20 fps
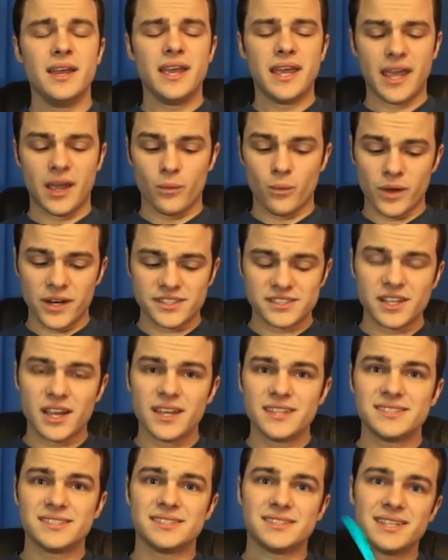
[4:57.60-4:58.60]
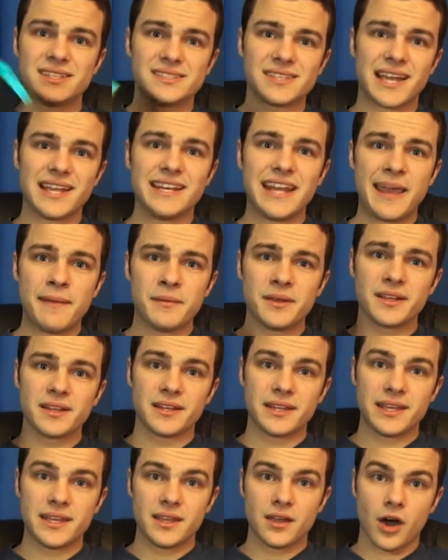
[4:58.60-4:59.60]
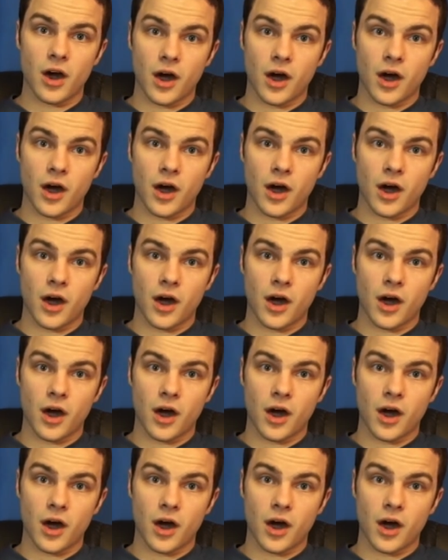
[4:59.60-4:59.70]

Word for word: And what it does is it dynamically